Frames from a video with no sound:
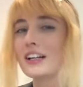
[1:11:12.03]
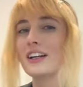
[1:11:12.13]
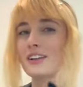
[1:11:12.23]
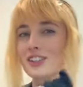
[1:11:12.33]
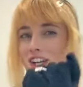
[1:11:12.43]

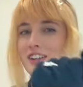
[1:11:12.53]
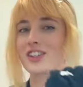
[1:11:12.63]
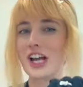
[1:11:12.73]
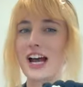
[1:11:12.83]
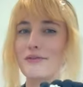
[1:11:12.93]
You're
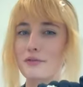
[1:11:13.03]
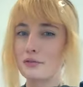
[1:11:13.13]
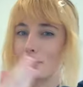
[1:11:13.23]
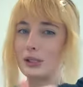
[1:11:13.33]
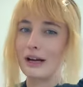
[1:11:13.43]
just shy of a
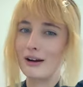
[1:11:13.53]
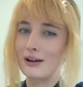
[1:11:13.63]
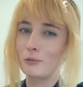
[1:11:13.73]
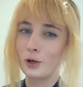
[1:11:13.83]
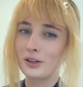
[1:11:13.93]
full
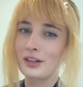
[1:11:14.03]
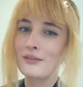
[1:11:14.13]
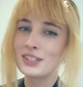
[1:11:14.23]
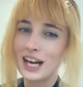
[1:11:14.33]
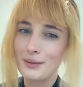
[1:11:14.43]
carat worth
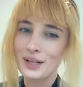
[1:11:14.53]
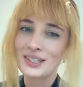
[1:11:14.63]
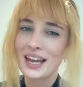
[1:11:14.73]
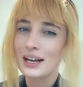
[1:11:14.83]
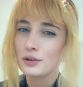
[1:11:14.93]
of
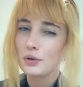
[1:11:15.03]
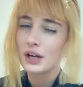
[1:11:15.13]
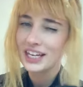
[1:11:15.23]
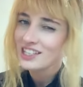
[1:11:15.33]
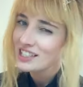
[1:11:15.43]
diamonds and
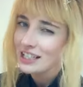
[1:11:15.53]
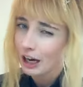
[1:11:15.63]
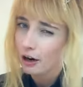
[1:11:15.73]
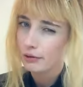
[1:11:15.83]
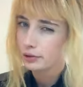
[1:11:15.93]
18
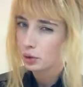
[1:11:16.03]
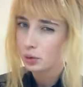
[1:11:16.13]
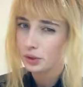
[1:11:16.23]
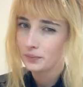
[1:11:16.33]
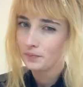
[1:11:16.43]
karat rose
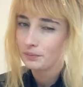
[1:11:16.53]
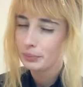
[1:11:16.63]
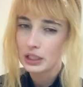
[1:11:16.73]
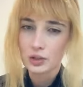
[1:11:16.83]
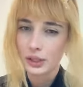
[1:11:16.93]
gold,
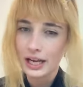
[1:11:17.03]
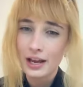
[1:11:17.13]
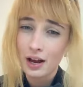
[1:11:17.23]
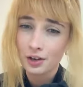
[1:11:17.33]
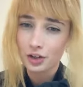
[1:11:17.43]
but it's only
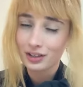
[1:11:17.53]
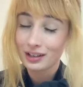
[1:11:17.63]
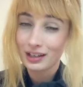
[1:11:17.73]
$890.